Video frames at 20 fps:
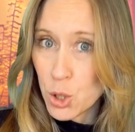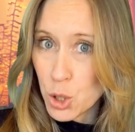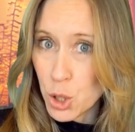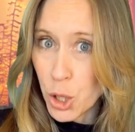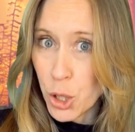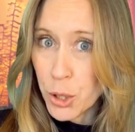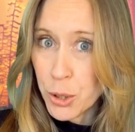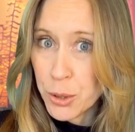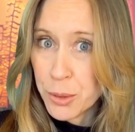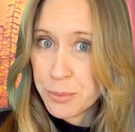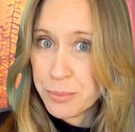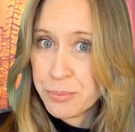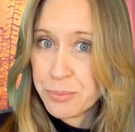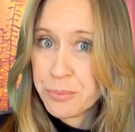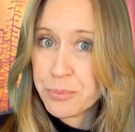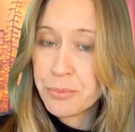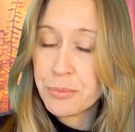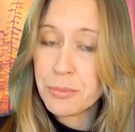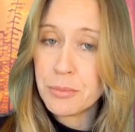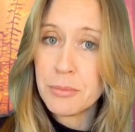churn.
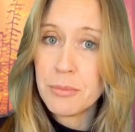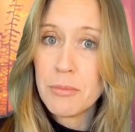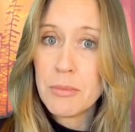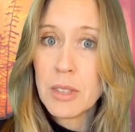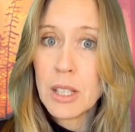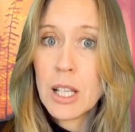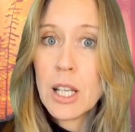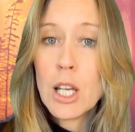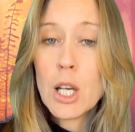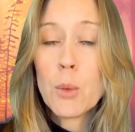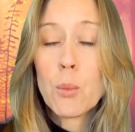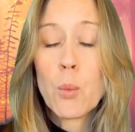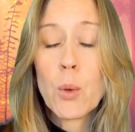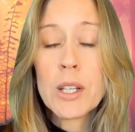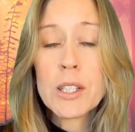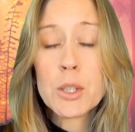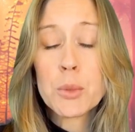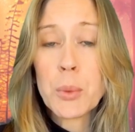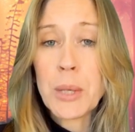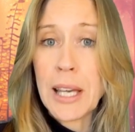
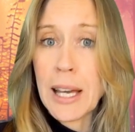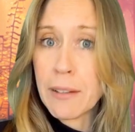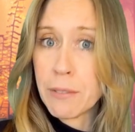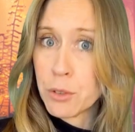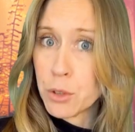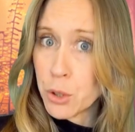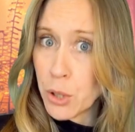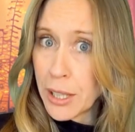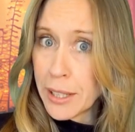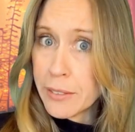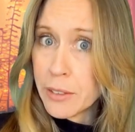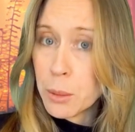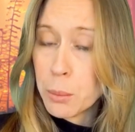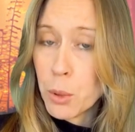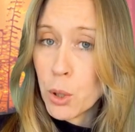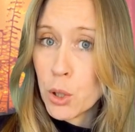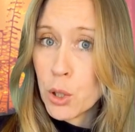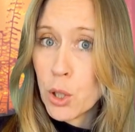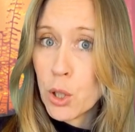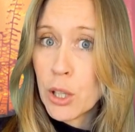Once we have trained the
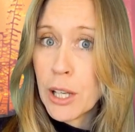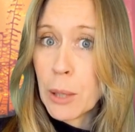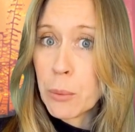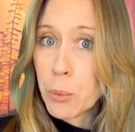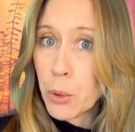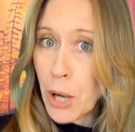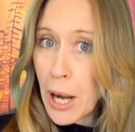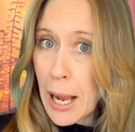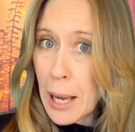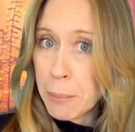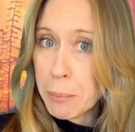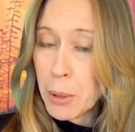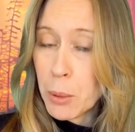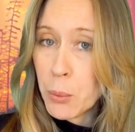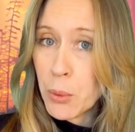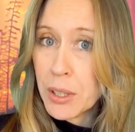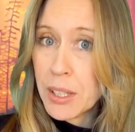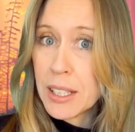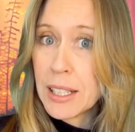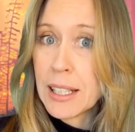model and we're happy
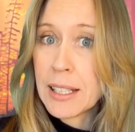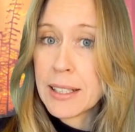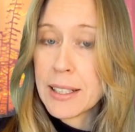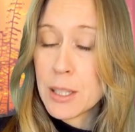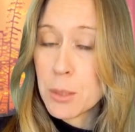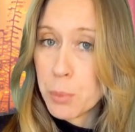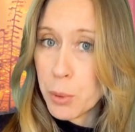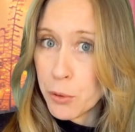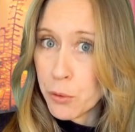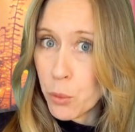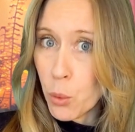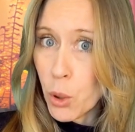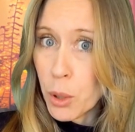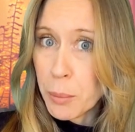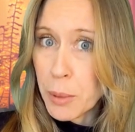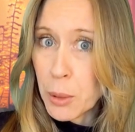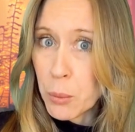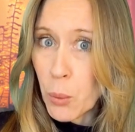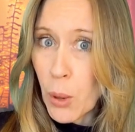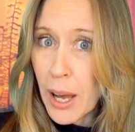with it and it's
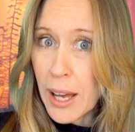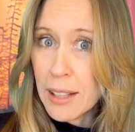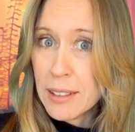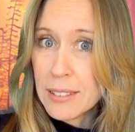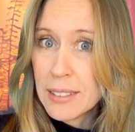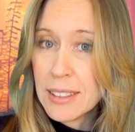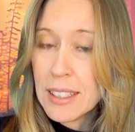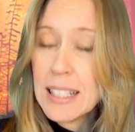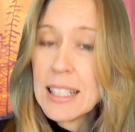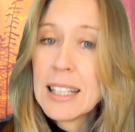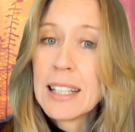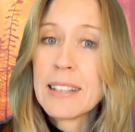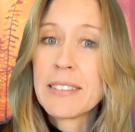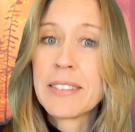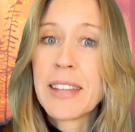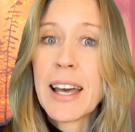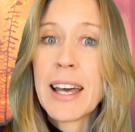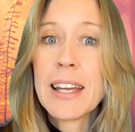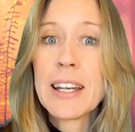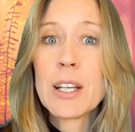performing well,
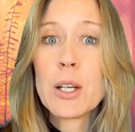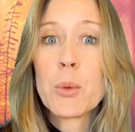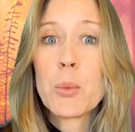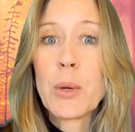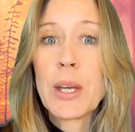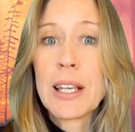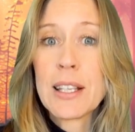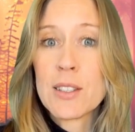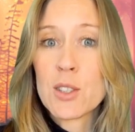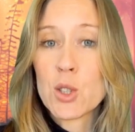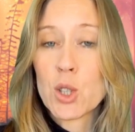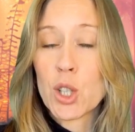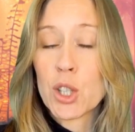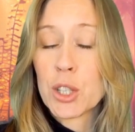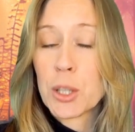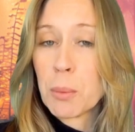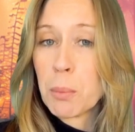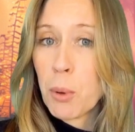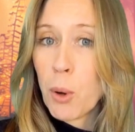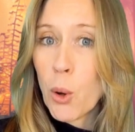then we can start
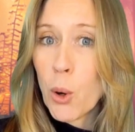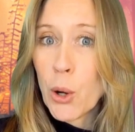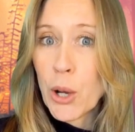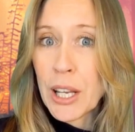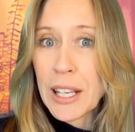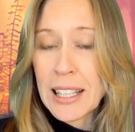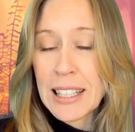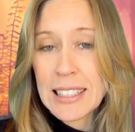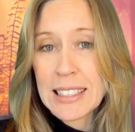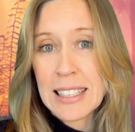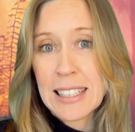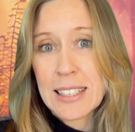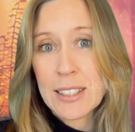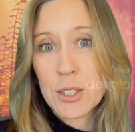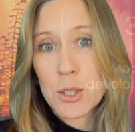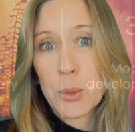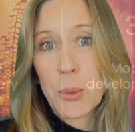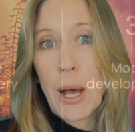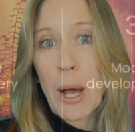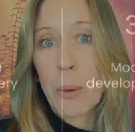deploying it
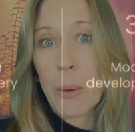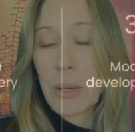into our